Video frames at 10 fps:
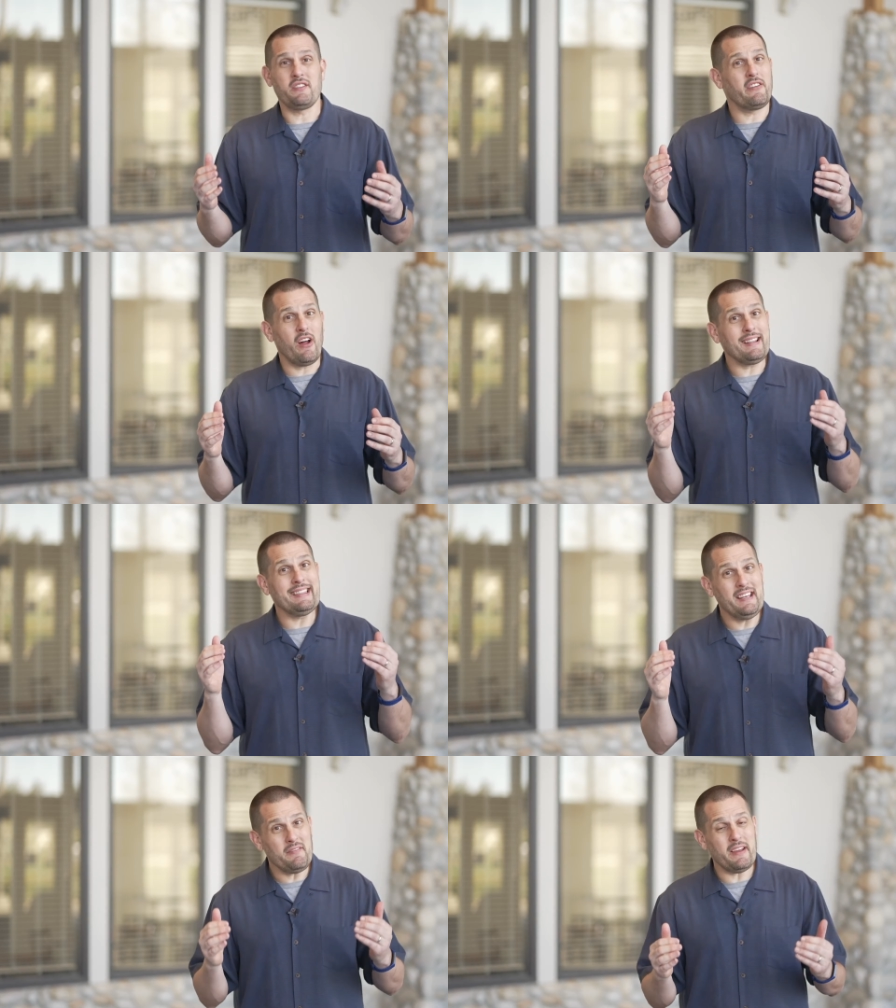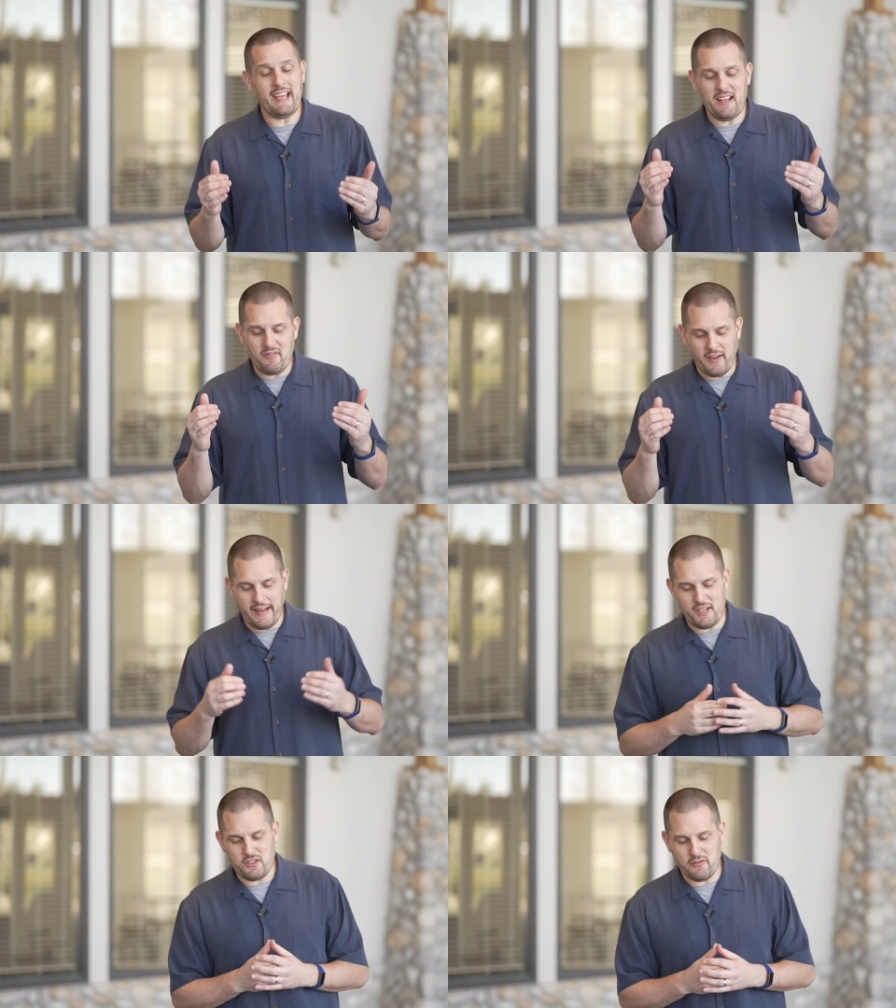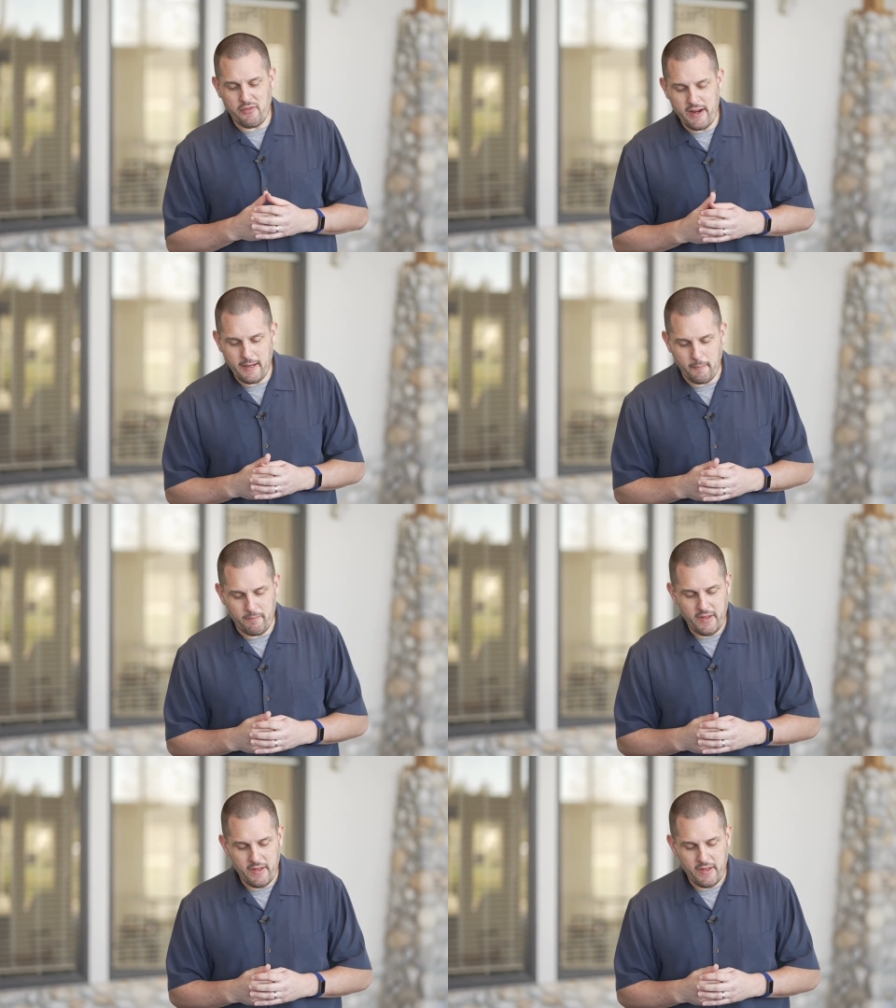They're not living in financial freedom.